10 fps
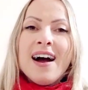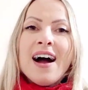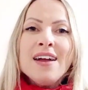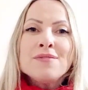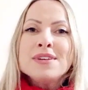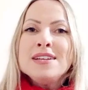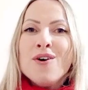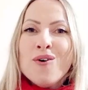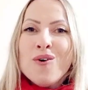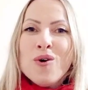I really
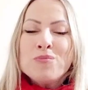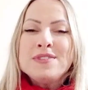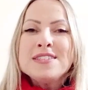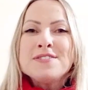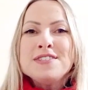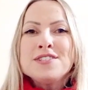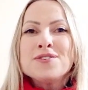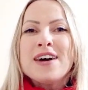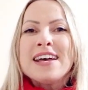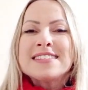hope this
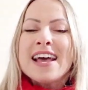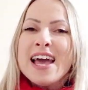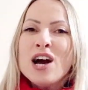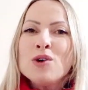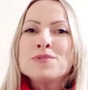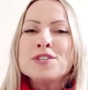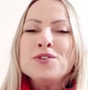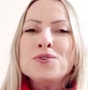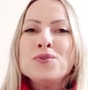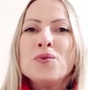video has helped
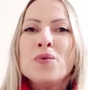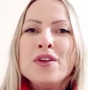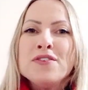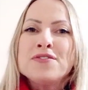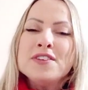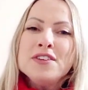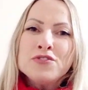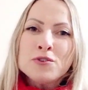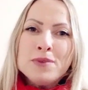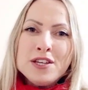you with the
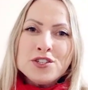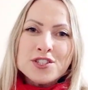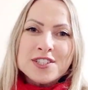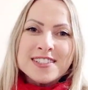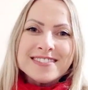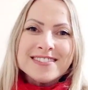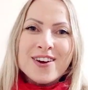information,